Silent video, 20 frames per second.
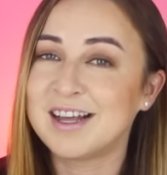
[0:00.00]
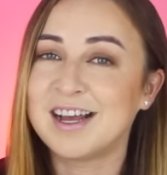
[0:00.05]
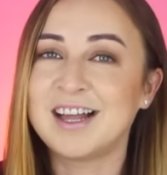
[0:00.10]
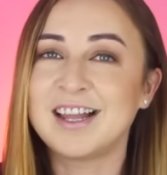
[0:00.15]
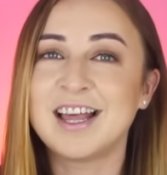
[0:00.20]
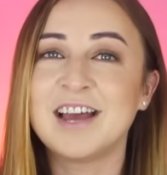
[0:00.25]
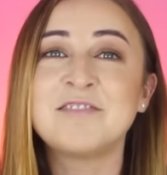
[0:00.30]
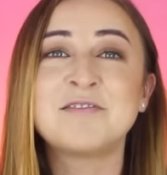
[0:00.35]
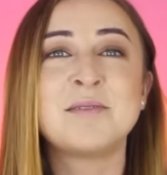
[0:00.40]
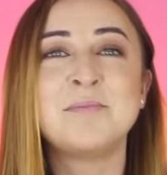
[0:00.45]
I'll
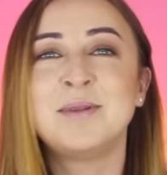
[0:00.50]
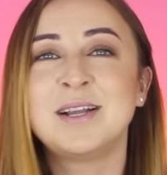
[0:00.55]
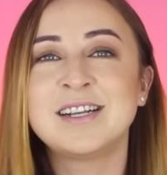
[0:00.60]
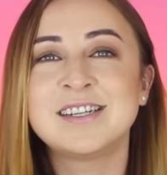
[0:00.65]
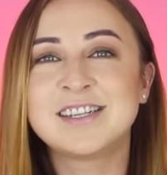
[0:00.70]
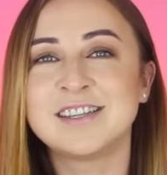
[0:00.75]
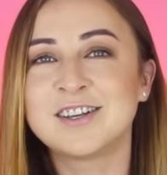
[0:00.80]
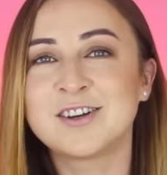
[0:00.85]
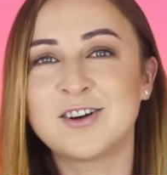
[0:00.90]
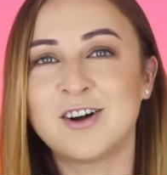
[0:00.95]
have them linked
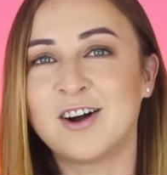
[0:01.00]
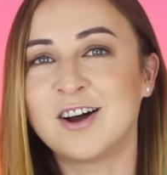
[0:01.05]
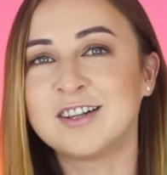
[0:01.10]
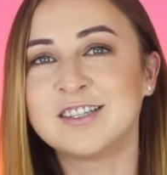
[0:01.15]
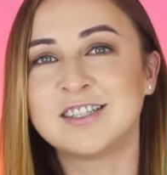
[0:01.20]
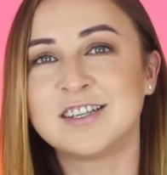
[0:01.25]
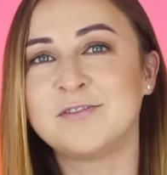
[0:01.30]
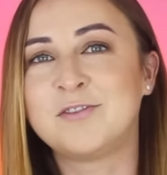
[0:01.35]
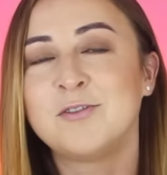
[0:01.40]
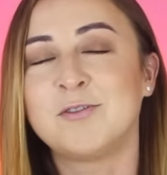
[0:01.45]
in the
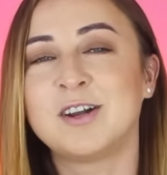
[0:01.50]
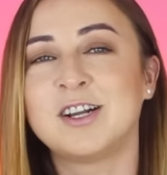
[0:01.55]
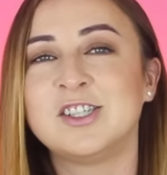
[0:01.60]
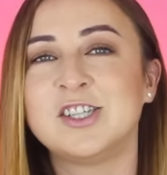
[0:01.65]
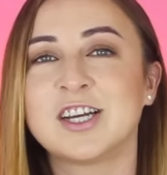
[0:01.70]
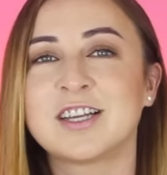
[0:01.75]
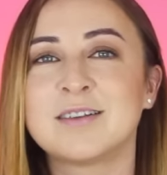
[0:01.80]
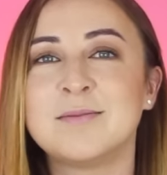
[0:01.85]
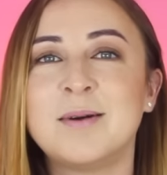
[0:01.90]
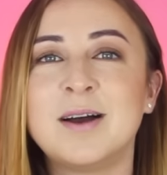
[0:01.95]
cards if you want to
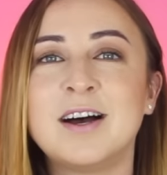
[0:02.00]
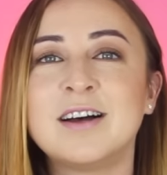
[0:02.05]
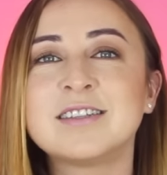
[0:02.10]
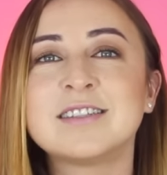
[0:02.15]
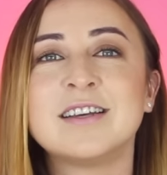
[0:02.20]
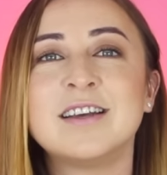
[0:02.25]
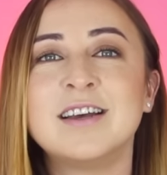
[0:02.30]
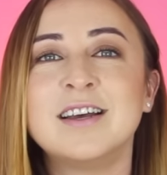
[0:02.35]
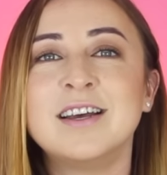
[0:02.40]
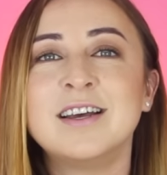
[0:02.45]
check them
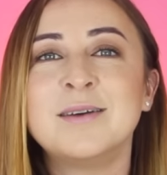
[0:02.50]
out.